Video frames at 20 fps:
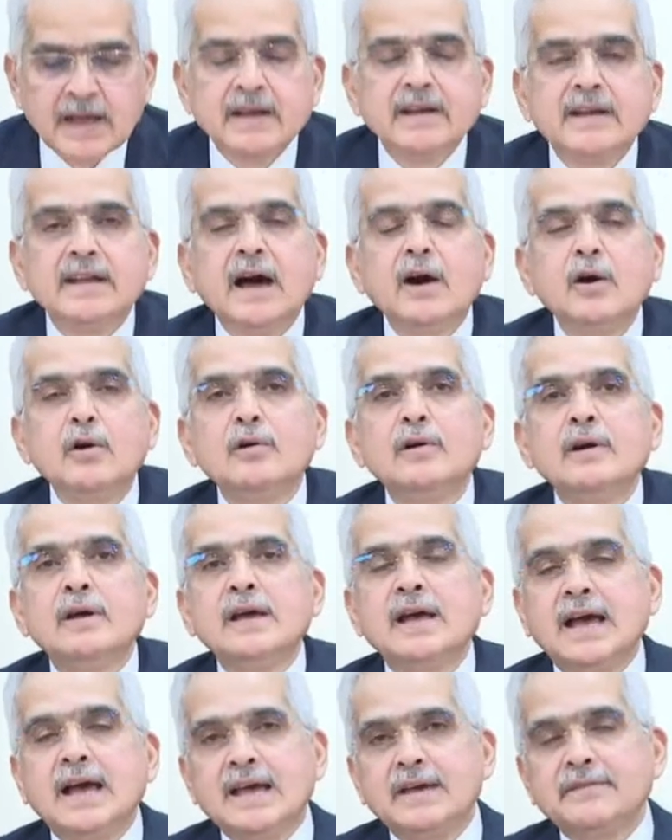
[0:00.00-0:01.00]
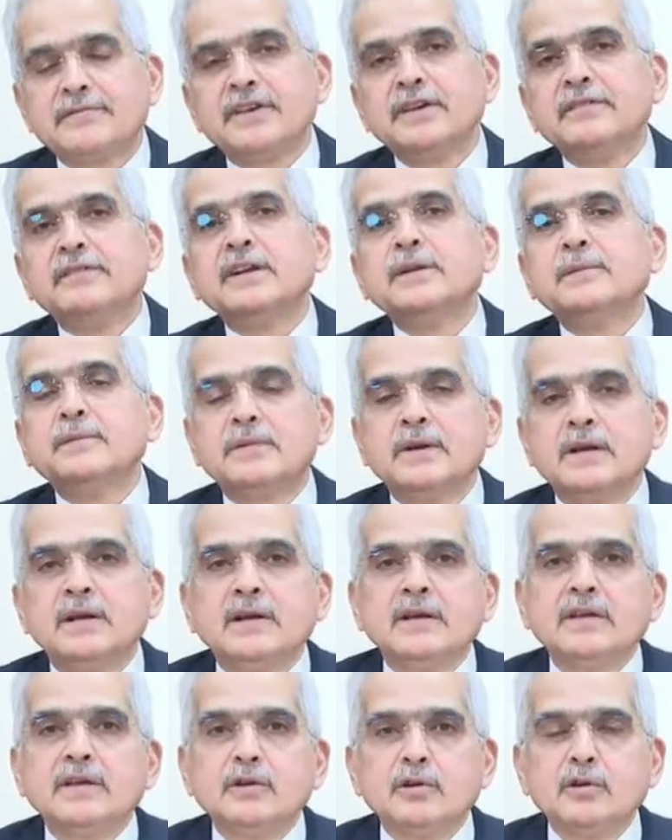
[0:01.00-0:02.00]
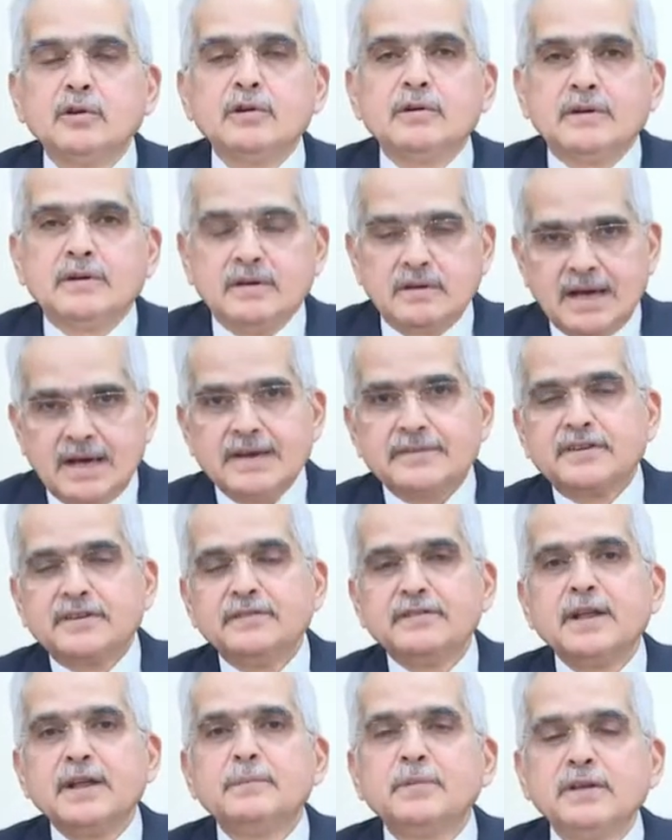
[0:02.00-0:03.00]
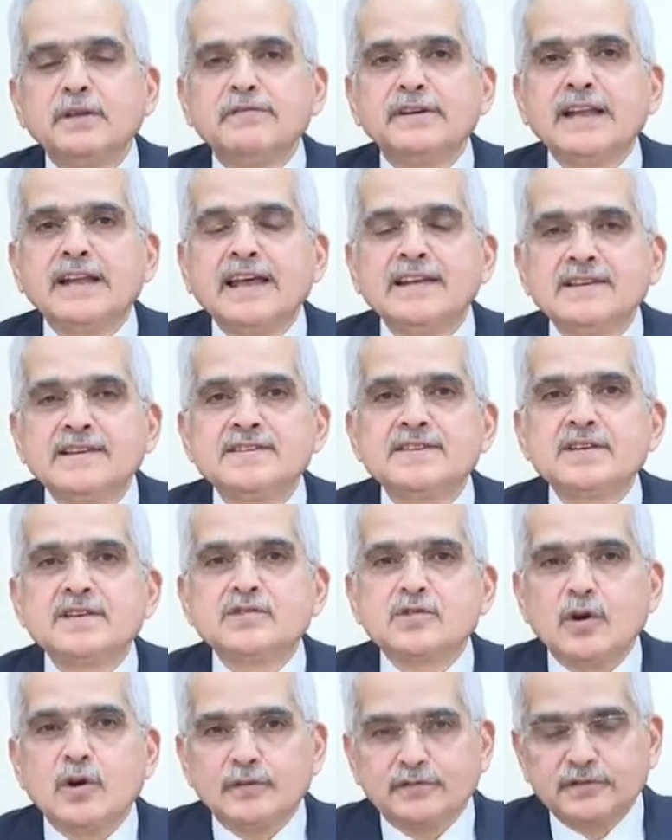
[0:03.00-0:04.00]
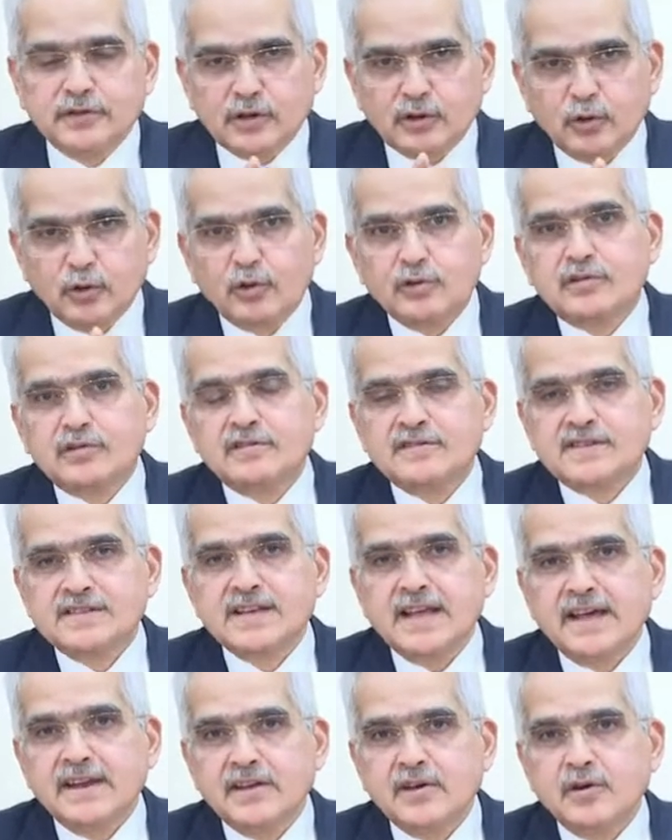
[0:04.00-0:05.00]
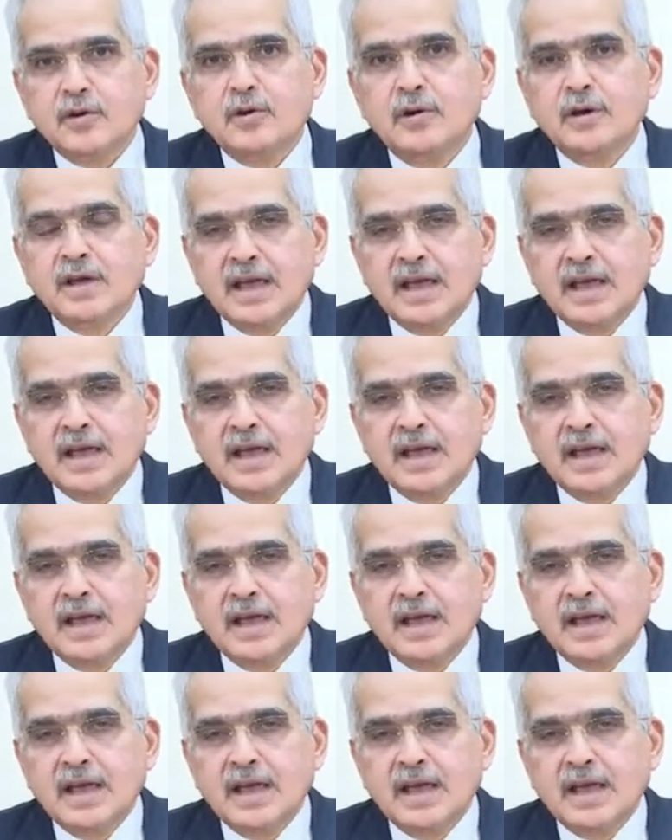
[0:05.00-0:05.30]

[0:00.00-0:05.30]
Now, I have given, I have given a brief analysis of the growth scenario